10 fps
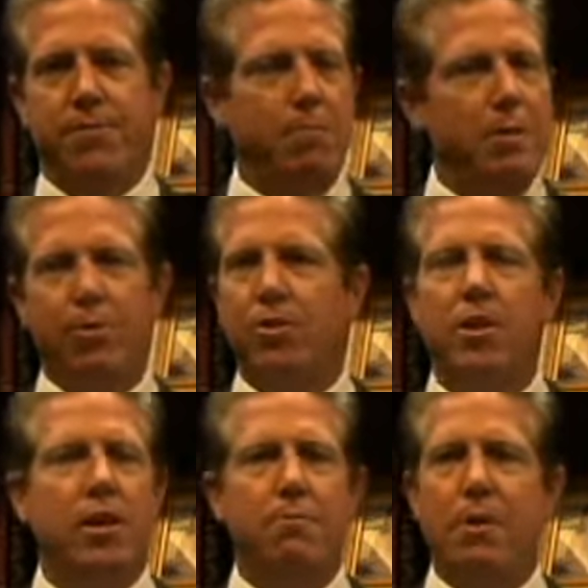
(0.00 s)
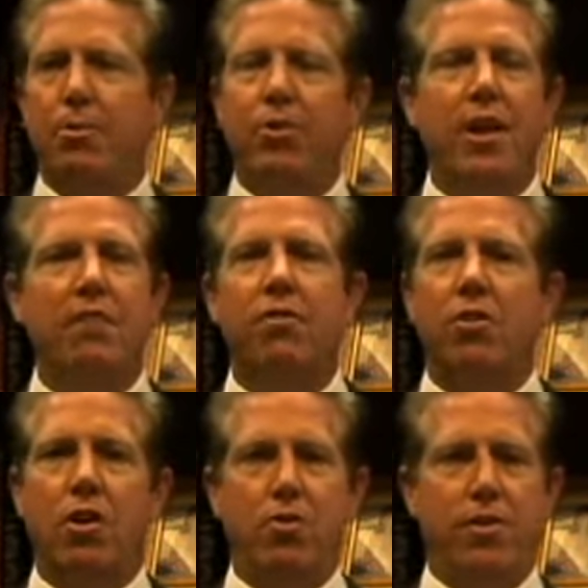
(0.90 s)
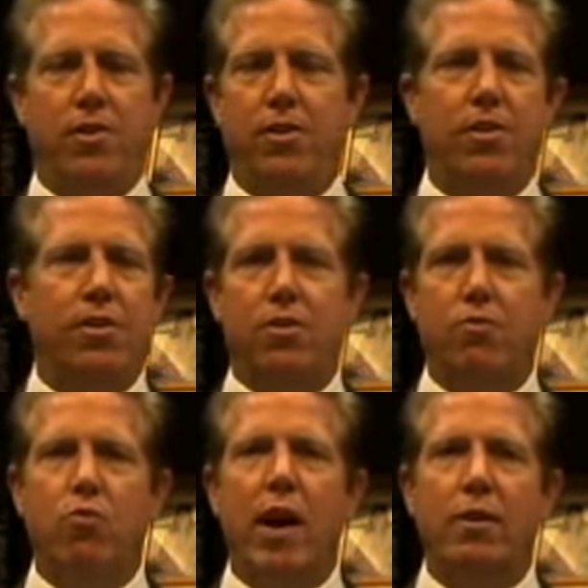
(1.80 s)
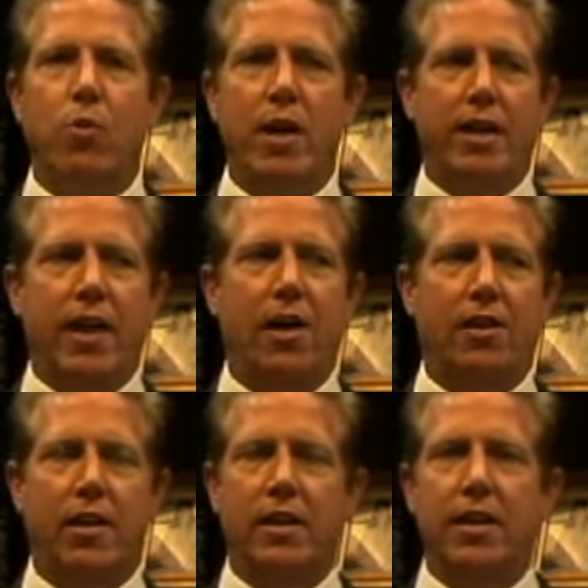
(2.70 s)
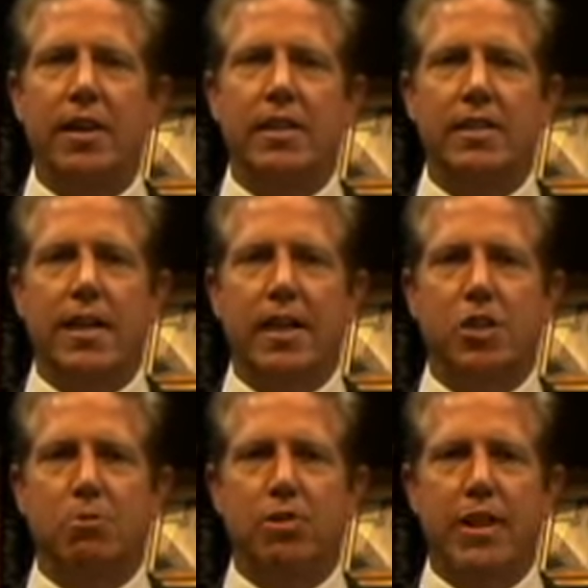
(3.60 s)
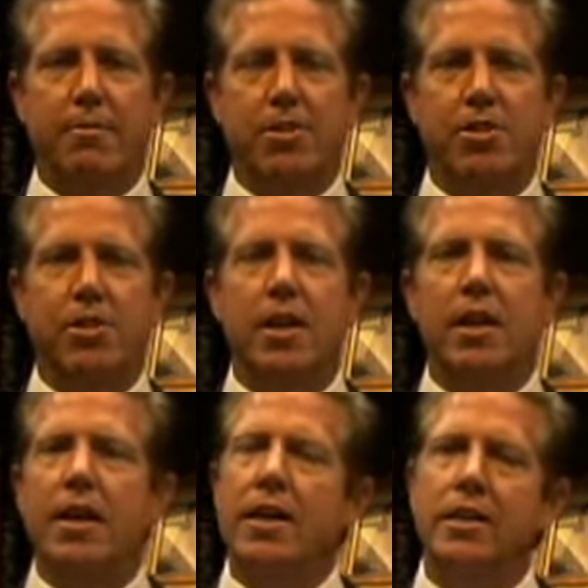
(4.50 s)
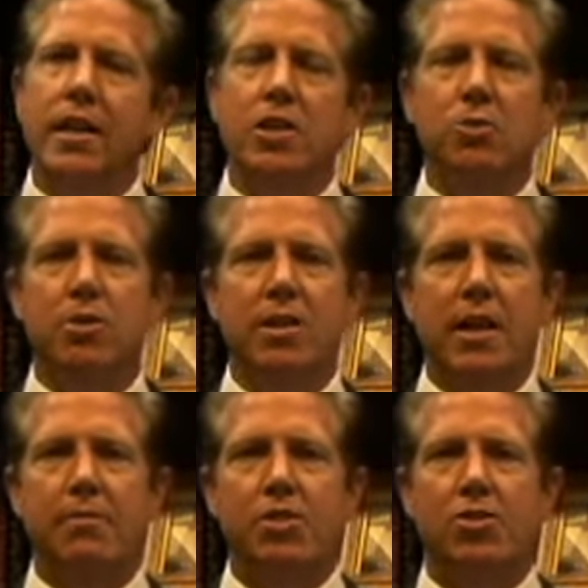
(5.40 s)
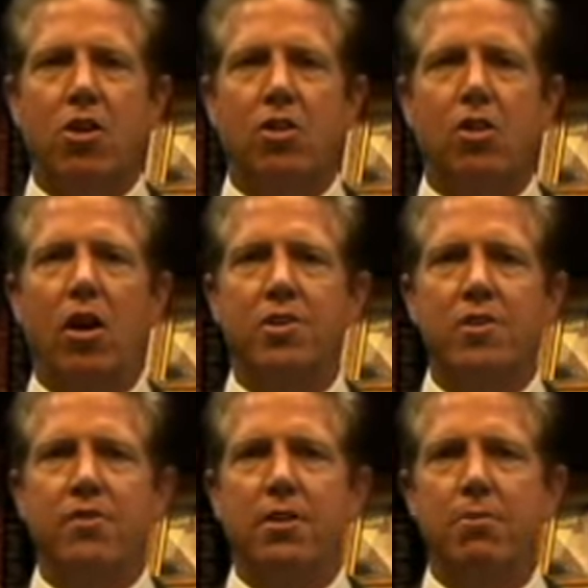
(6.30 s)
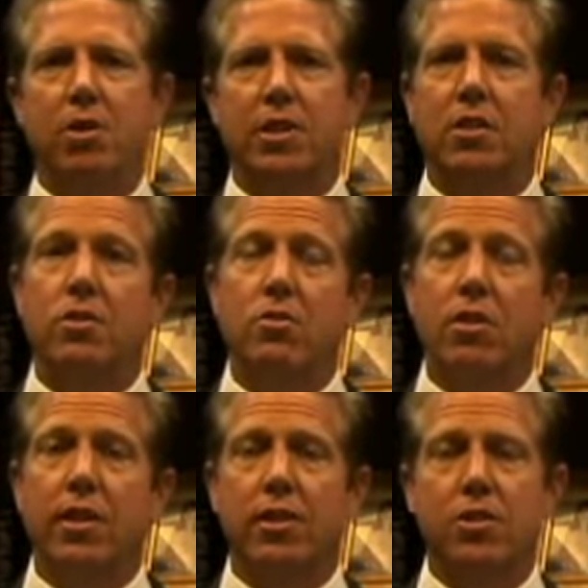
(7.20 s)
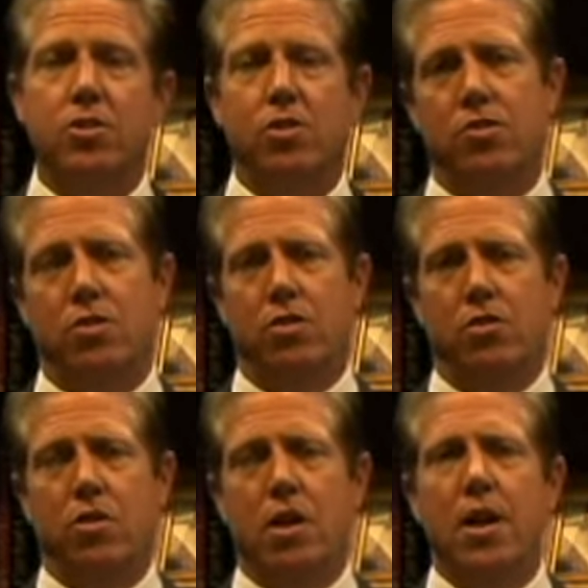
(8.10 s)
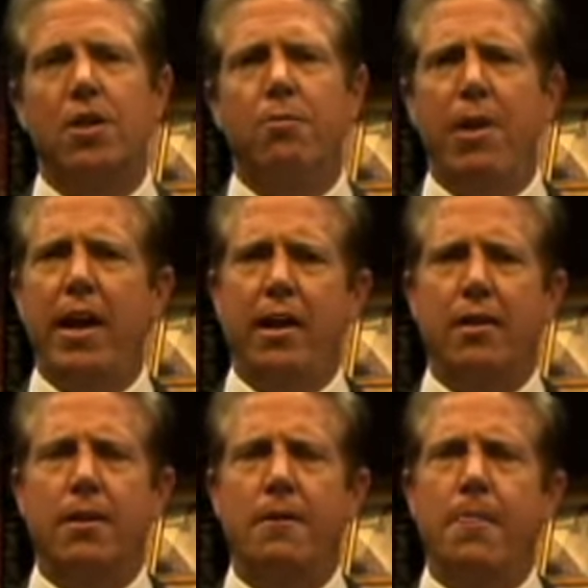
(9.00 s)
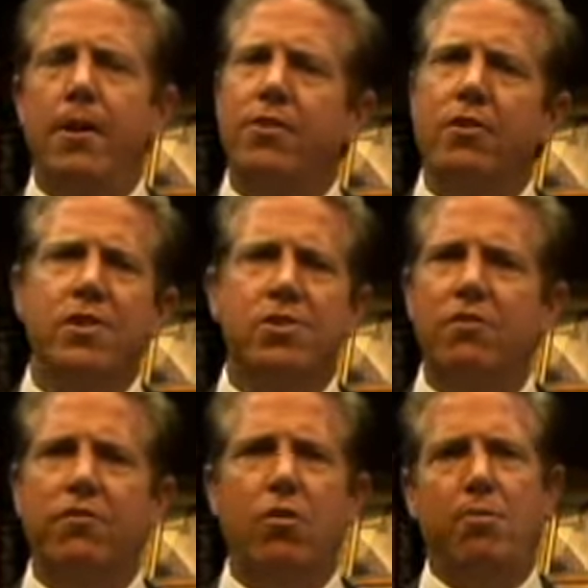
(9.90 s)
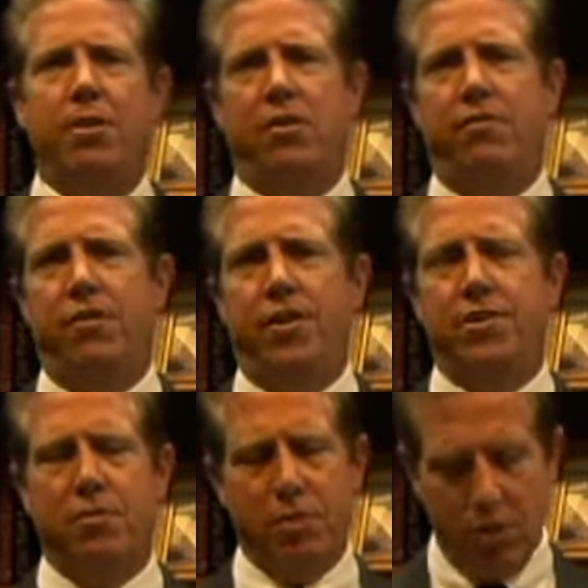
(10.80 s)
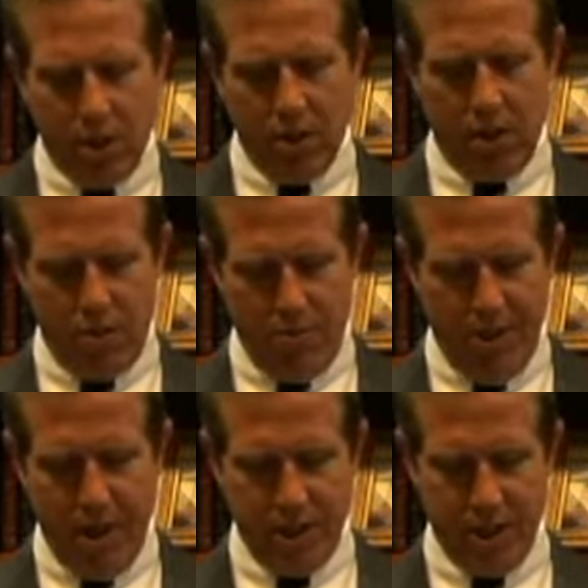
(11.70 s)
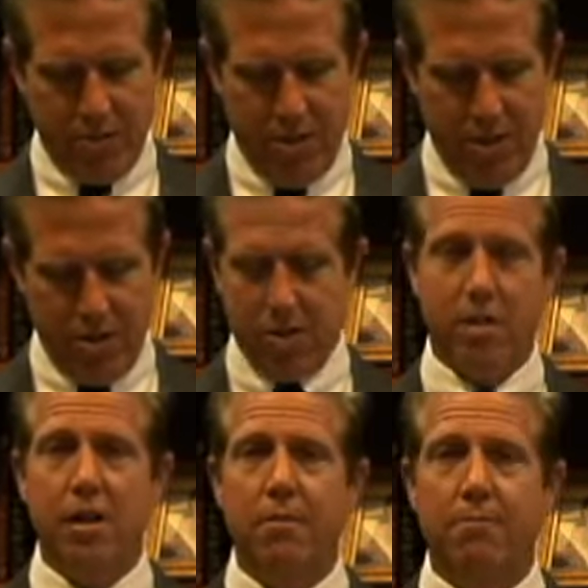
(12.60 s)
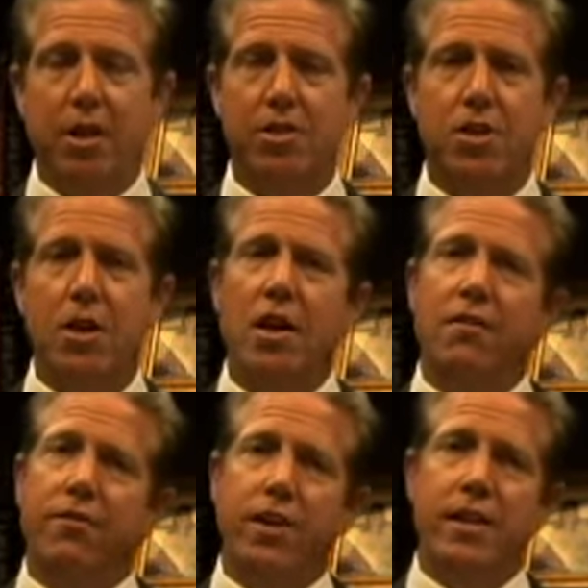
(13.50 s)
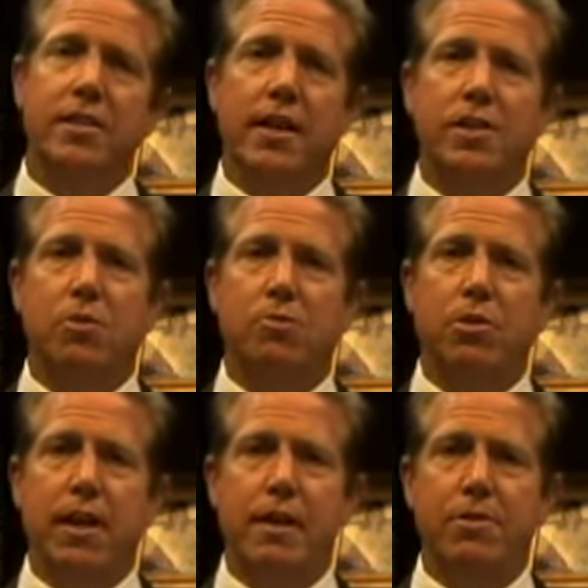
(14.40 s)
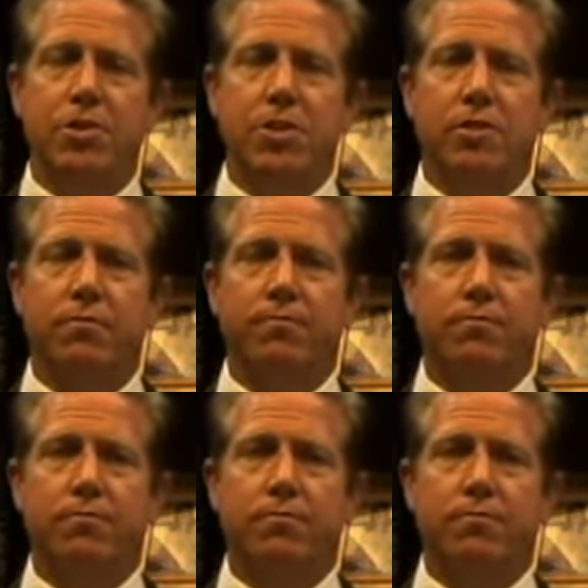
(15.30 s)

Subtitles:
Now, people never know the right way to calculate intangible damages. Intangible damages are the loss of the ability to do the things that you used to do, the pain. There is no formula for this. And if you look at the third page, it gets pretty slim, because for intangible damages,